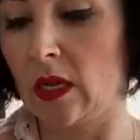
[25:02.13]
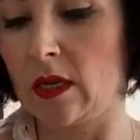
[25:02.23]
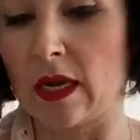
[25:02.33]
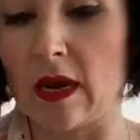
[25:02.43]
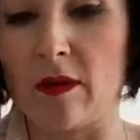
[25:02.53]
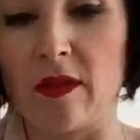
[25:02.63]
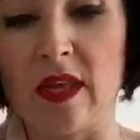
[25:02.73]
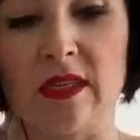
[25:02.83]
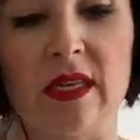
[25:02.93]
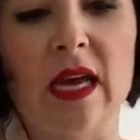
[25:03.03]
Now,
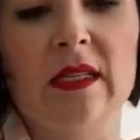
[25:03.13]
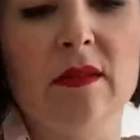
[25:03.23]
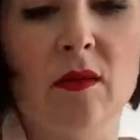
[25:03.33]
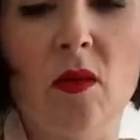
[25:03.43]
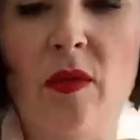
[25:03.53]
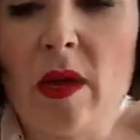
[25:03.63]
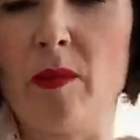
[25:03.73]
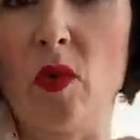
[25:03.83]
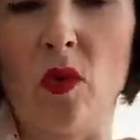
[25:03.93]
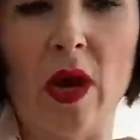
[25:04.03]
this hadn't, the one that I
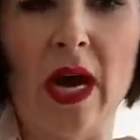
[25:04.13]
bought